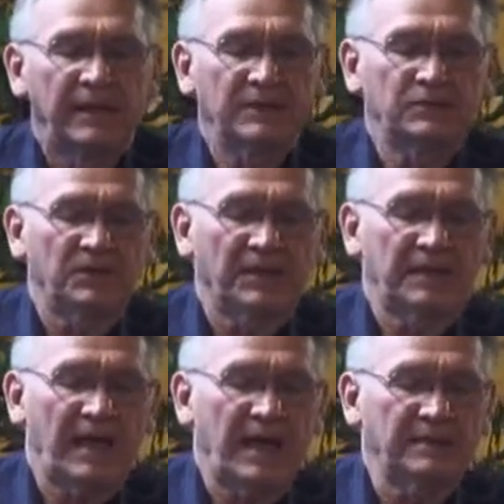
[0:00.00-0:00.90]
And so the
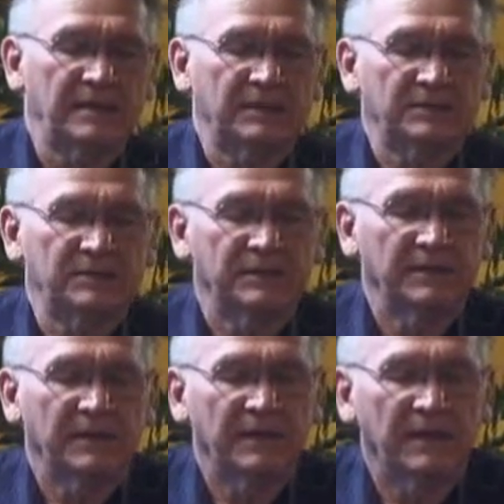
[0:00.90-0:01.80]
Catholics,
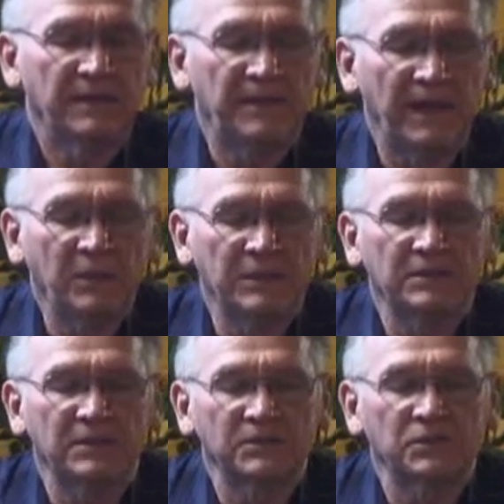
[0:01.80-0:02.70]
they
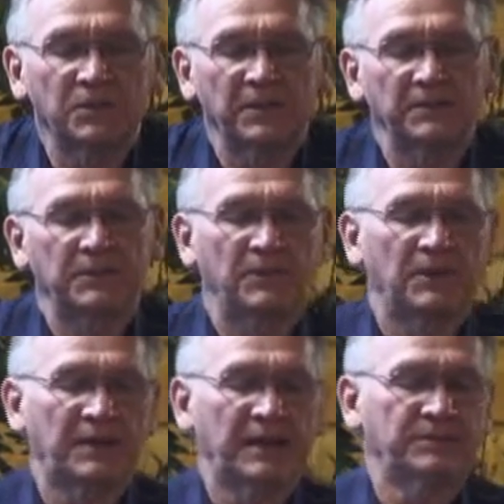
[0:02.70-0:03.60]
went to the Supreme
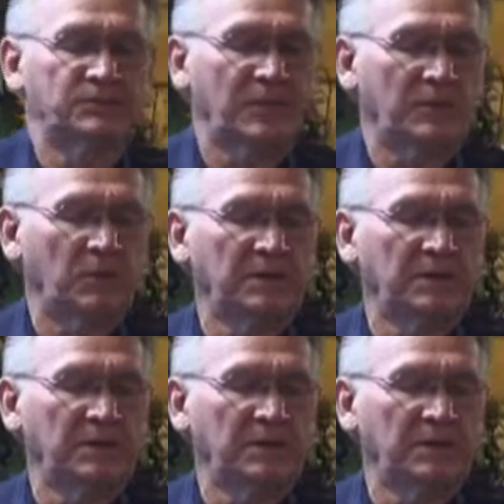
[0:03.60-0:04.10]
Court and said,